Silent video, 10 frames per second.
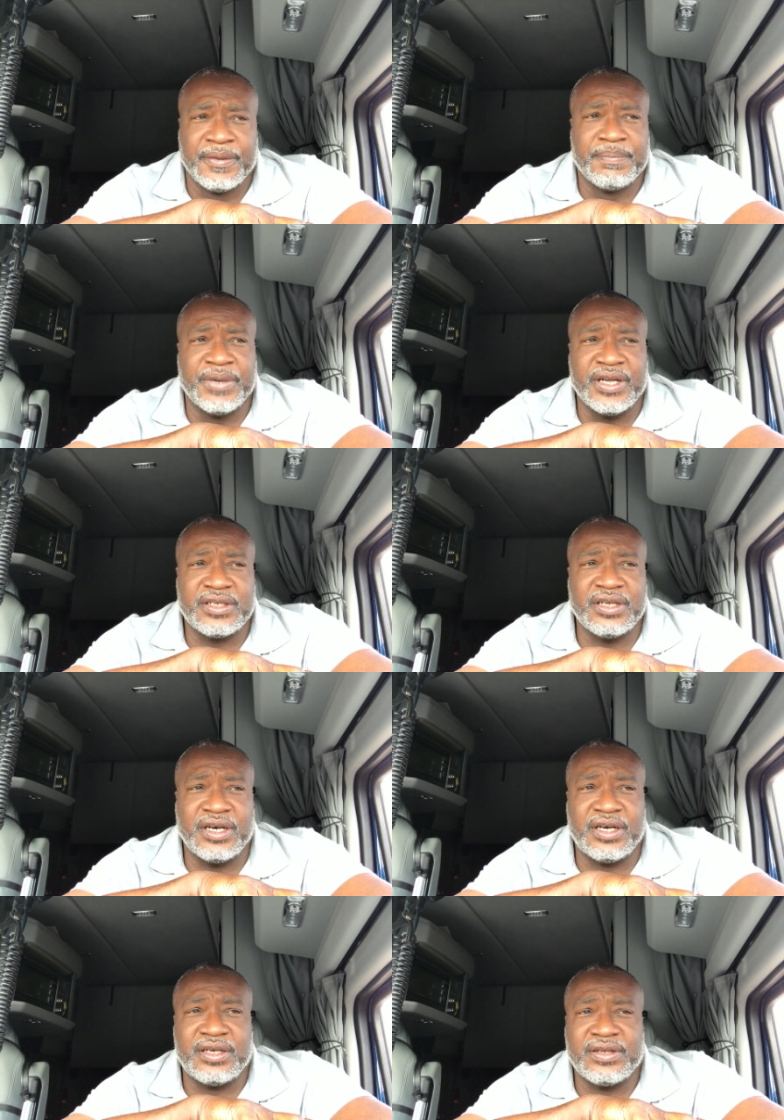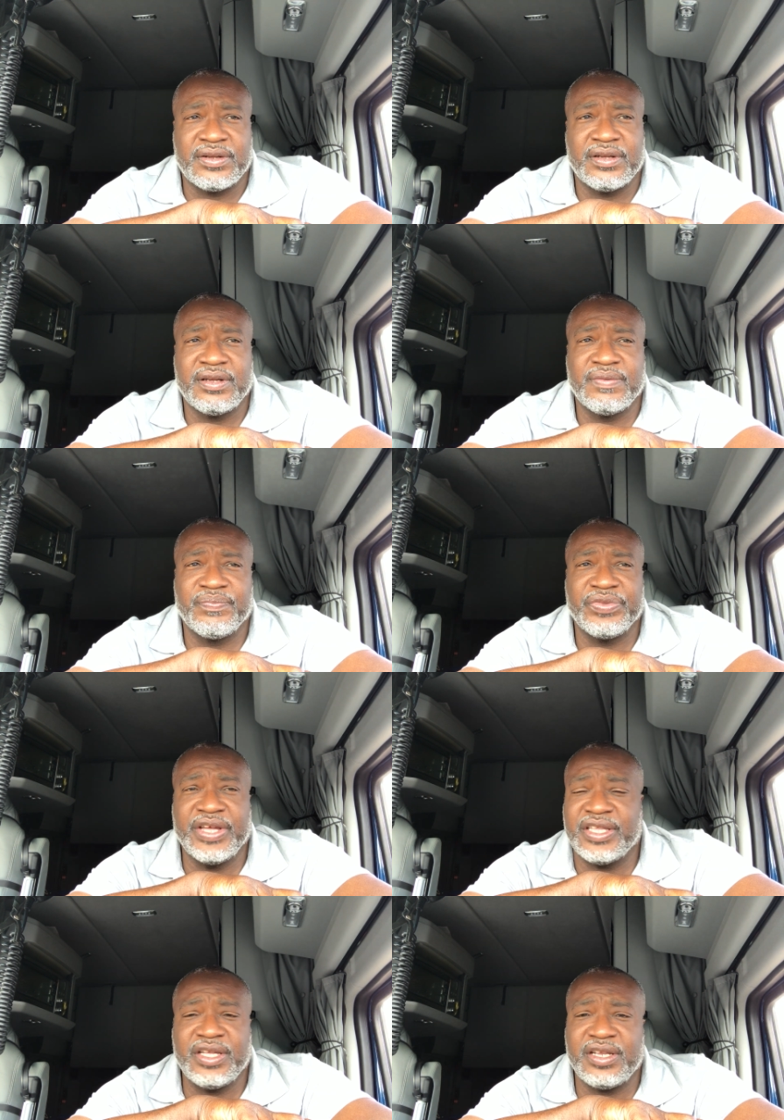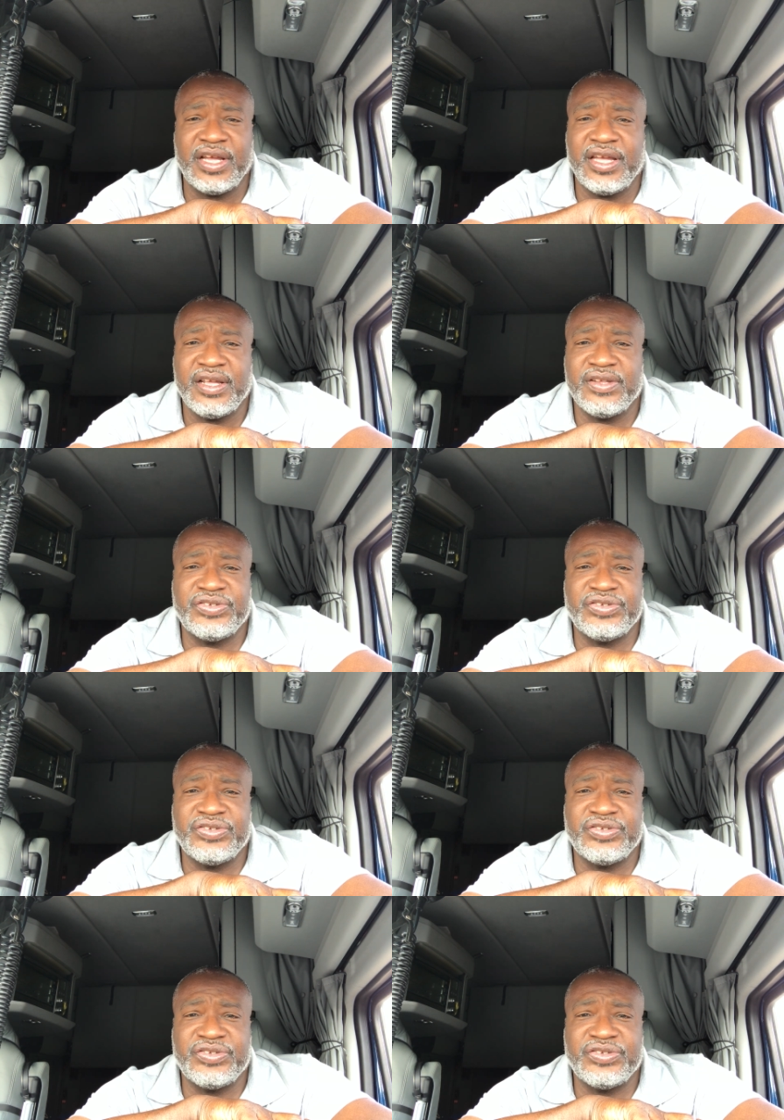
But at the end of the day,